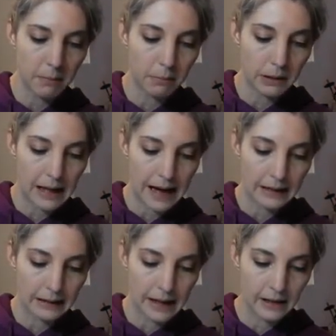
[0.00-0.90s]

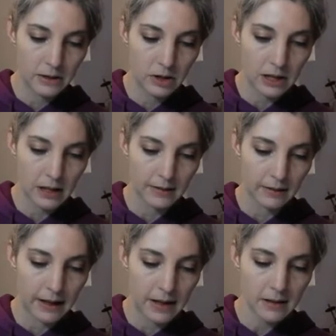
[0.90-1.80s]
Blackledge. Takes
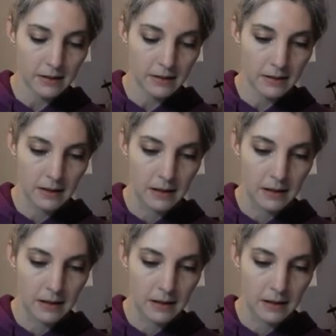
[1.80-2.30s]
lace.